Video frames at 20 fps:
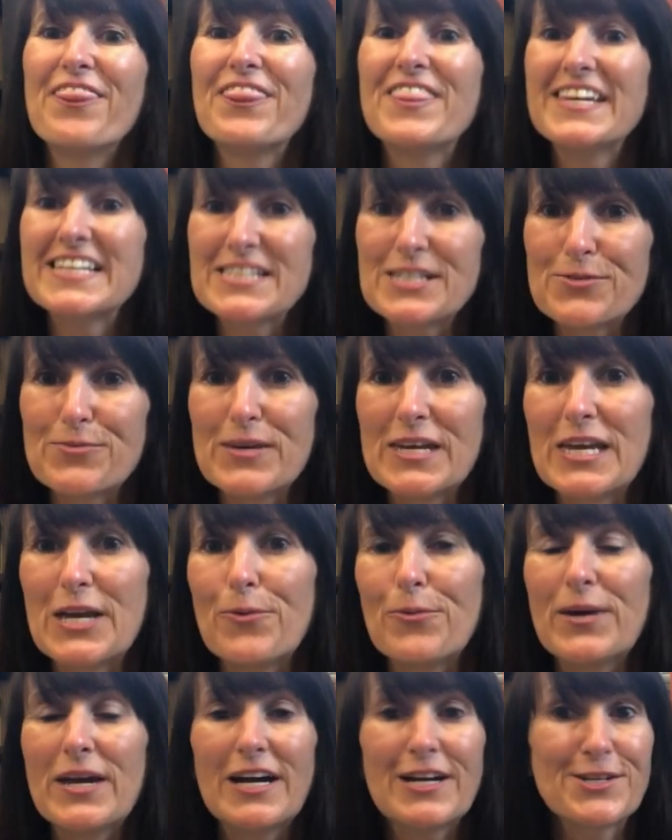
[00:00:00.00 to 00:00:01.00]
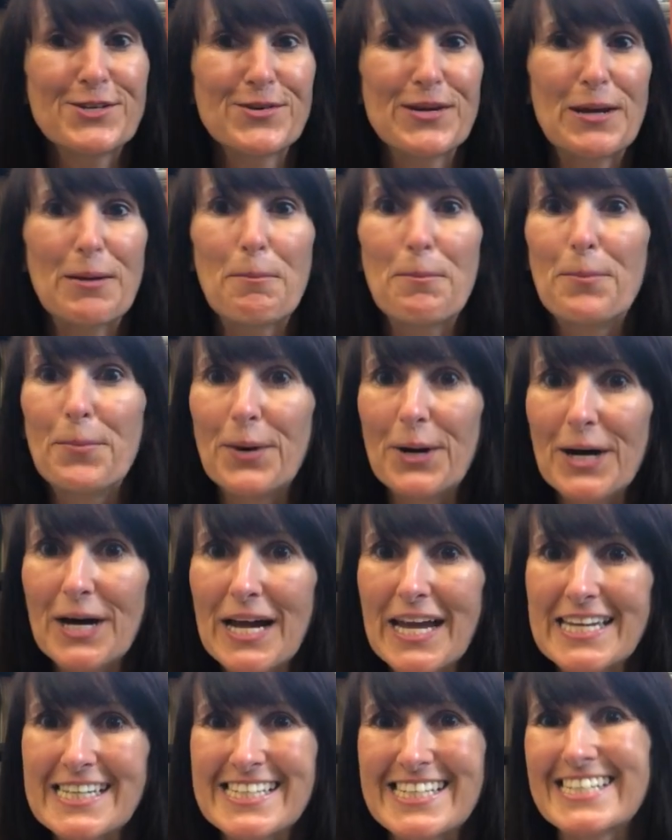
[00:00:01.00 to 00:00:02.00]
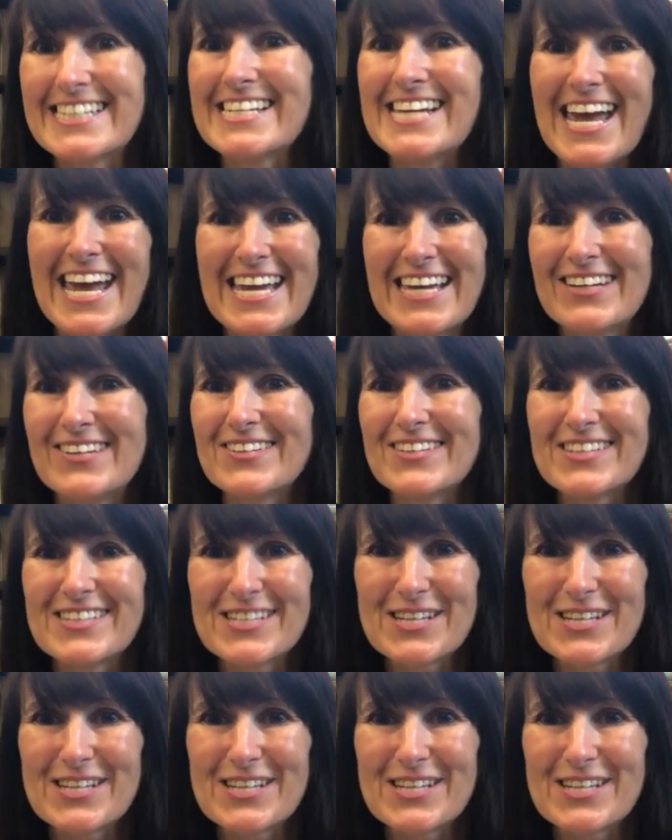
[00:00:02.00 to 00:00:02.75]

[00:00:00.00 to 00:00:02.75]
This week we are doing bird tales.